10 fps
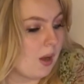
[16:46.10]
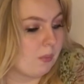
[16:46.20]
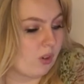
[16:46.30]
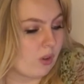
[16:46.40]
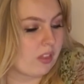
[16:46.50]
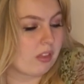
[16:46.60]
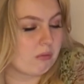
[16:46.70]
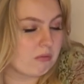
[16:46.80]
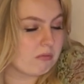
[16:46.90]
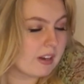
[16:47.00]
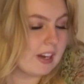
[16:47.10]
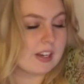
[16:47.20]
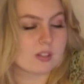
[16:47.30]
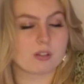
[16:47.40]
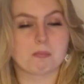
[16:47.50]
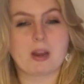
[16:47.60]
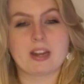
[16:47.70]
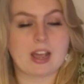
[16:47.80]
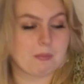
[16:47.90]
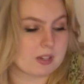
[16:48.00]
We've got 3 sort of
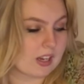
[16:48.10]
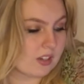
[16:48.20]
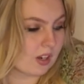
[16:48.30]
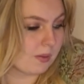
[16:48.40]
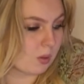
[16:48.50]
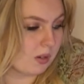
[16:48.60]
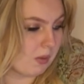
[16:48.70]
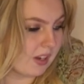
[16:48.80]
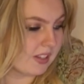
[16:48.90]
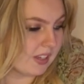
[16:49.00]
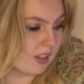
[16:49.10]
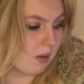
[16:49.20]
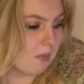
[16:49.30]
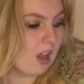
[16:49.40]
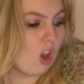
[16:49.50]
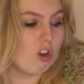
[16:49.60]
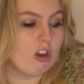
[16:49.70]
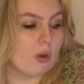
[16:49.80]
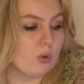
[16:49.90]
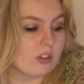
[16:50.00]
main habitat types where you might see them:
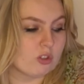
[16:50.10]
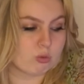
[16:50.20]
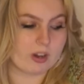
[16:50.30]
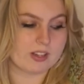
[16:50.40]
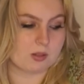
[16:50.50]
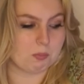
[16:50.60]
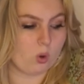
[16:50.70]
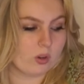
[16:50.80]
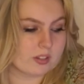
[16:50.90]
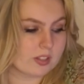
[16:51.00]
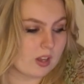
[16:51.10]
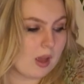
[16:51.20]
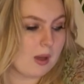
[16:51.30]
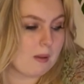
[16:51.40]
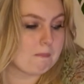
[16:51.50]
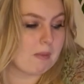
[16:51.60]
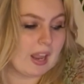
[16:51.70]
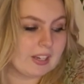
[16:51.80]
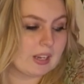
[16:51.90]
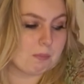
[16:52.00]
lowland raised bogs,
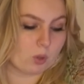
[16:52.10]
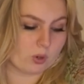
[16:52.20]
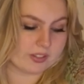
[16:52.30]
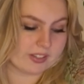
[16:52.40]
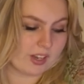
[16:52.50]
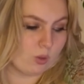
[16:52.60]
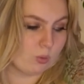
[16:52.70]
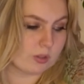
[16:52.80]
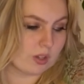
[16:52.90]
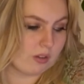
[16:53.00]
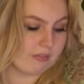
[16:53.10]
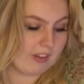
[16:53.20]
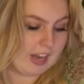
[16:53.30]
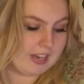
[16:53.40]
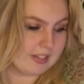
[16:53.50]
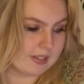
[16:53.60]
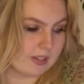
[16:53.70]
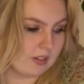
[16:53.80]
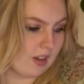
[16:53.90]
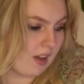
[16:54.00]
blanket bogs, and also
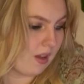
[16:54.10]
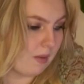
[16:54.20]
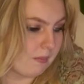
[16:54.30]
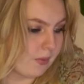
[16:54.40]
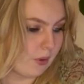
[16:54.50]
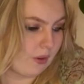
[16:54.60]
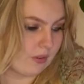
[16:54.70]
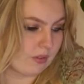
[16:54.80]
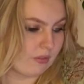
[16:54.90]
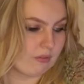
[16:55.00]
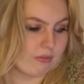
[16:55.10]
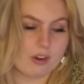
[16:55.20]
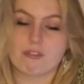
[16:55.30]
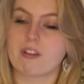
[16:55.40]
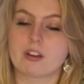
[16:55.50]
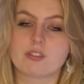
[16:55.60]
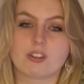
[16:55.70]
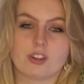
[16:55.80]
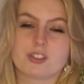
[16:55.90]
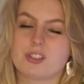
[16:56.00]
fens. So it's a fun fact for
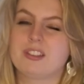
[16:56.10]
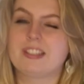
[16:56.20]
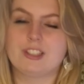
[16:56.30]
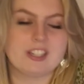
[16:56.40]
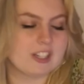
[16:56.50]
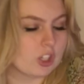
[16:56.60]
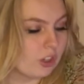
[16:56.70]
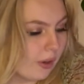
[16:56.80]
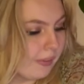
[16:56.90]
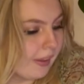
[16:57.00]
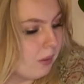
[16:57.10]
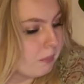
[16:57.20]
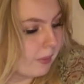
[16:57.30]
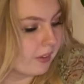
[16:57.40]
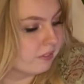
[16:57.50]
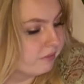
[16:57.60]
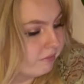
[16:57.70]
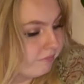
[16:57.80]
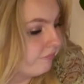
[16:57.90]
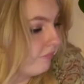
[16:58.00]
you. I don't think you need to know that, but
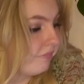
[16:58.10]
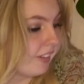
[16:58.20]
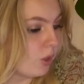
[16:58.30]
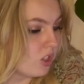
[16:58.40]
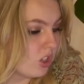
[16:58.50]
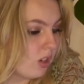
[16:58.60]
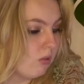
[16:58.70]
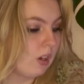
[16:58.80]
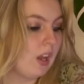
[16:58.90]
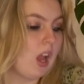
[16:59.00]
now you do.